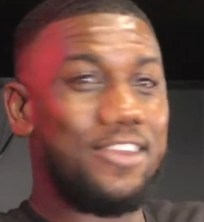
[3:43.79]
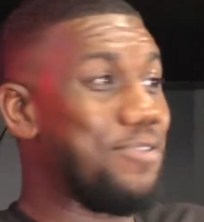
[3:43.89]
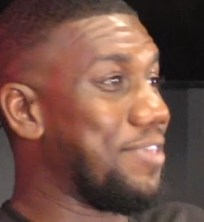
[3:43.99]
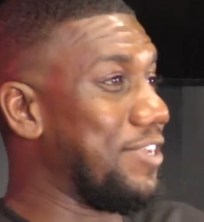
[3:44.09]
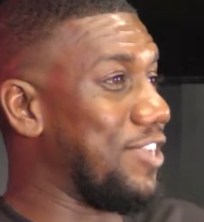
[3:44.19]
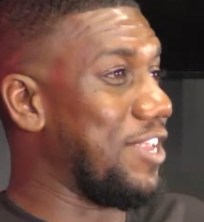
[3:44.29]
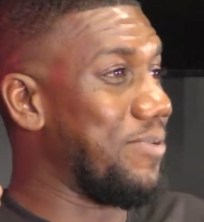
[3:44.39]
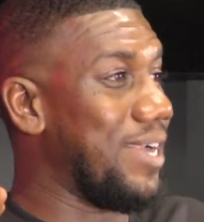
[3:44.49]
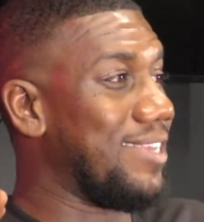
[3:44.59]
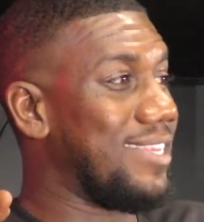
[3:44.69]
Do you think
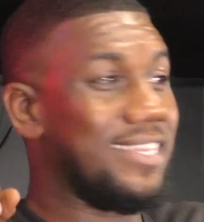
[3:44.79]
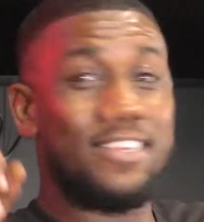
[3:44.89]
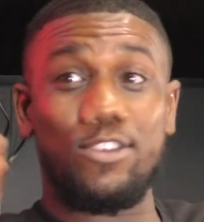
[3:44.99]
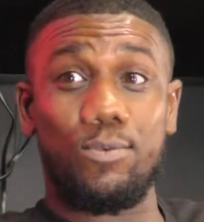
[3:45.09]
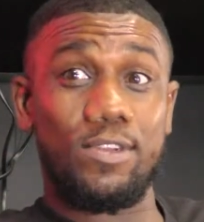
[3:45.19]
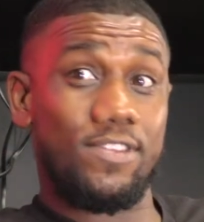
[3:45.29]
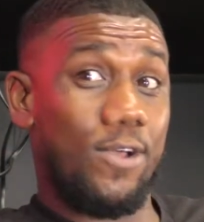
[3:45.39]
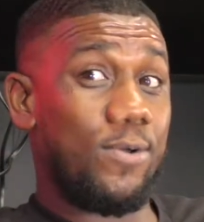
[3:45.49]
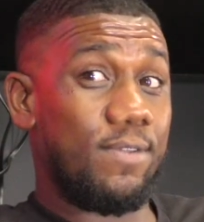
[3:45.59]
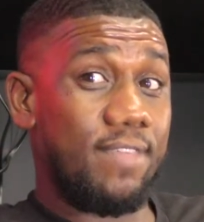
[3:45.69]
January 6th is a
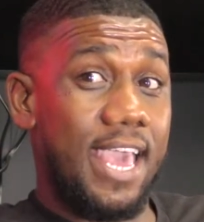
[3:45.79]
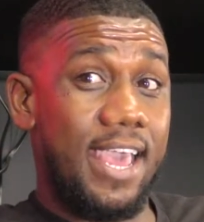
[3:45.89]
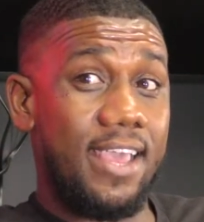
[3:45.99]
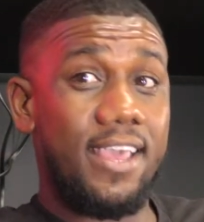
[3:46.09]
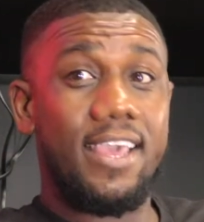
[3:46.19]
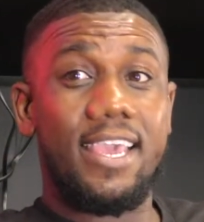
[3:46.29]
result of that?